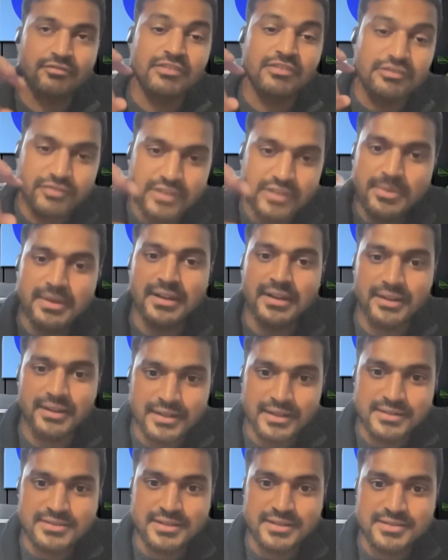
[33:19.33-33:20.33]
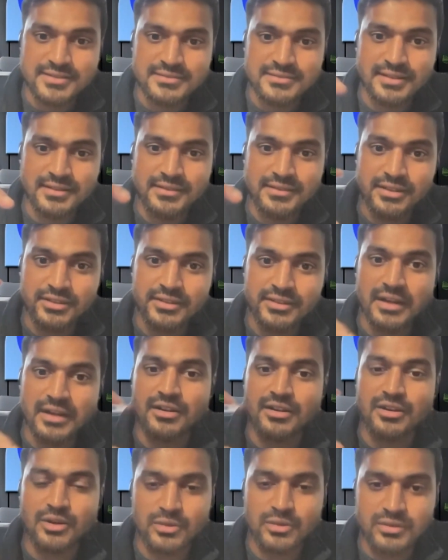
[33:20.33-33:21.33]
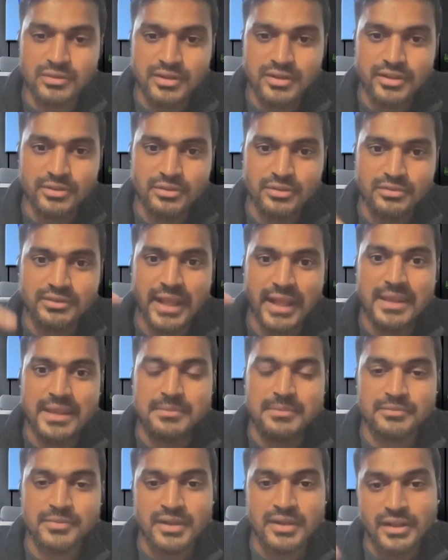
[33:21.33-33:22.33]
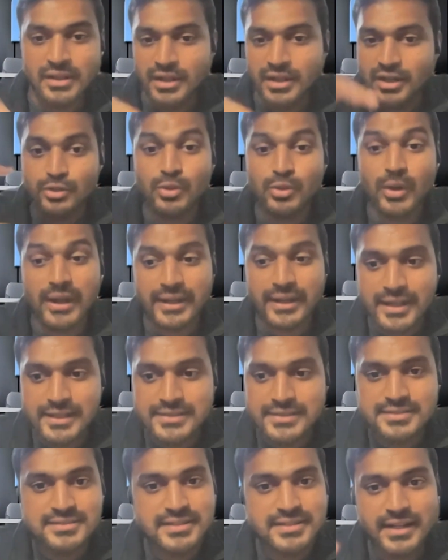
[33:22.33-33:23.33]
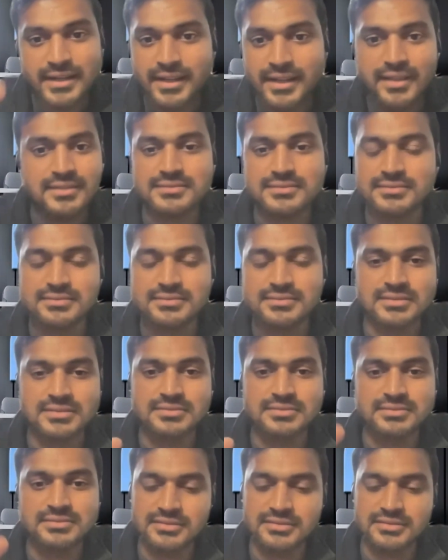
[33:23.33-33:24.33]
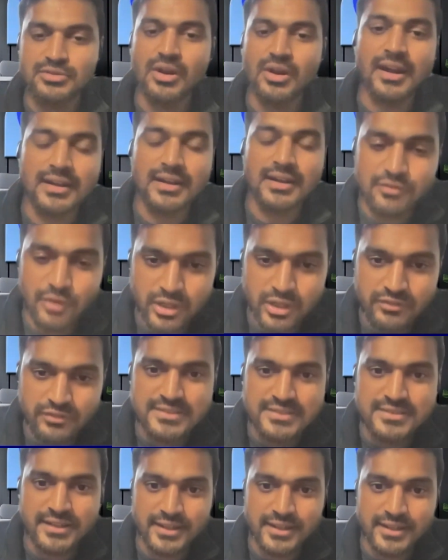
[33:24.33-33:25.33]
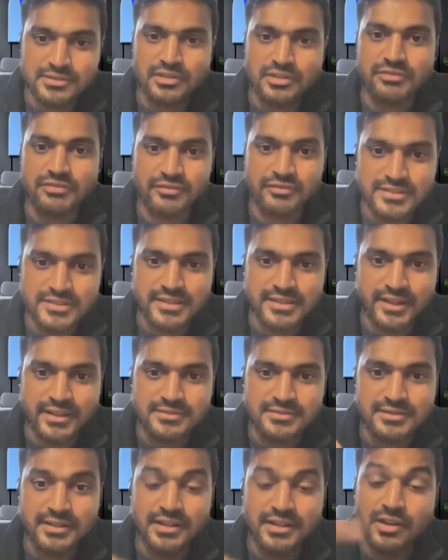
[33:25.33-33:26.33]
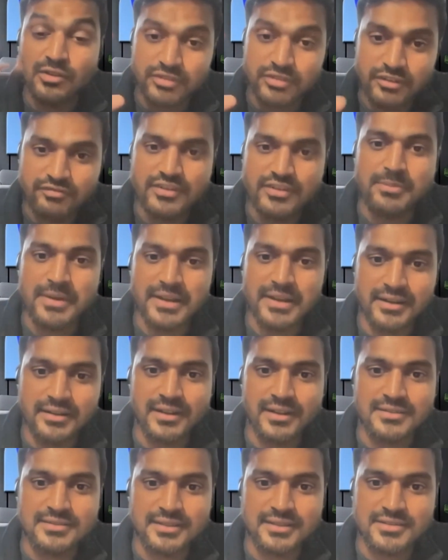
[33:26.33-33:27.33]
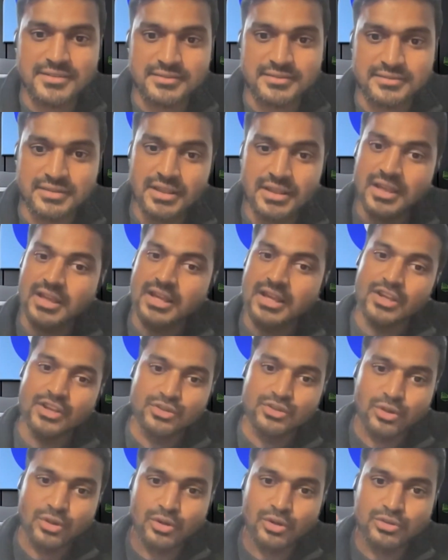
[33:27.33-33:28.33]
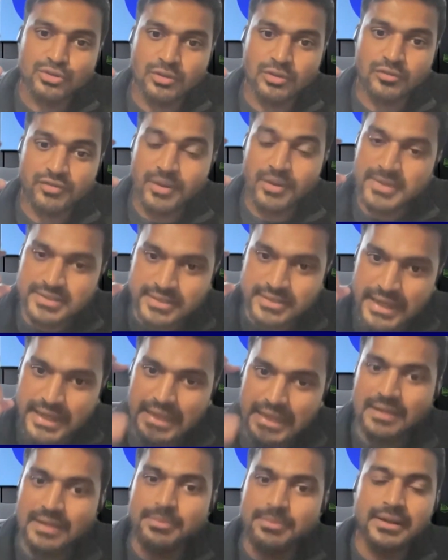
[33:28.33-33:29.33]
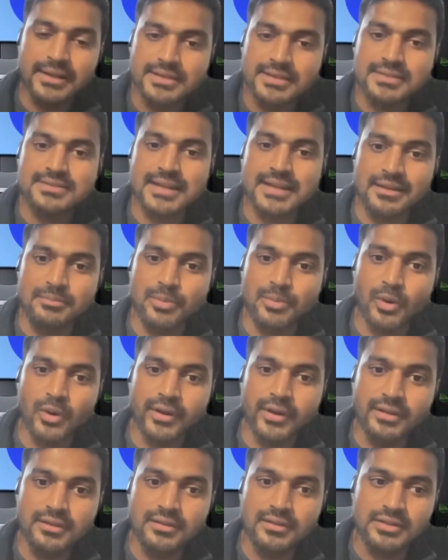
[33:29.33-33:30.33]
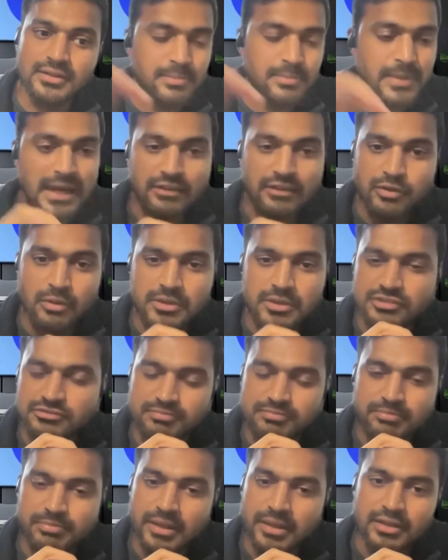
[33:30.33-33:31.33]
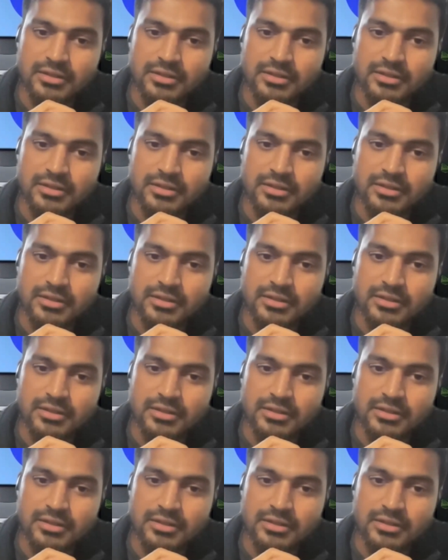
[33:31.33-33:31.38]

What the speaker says: 50 million transactions, and the turnaround time to analyze this data is hardly 45 seconds or 50 seconds, right? On 50 million transactions. So from a scalability standpoint, the platform is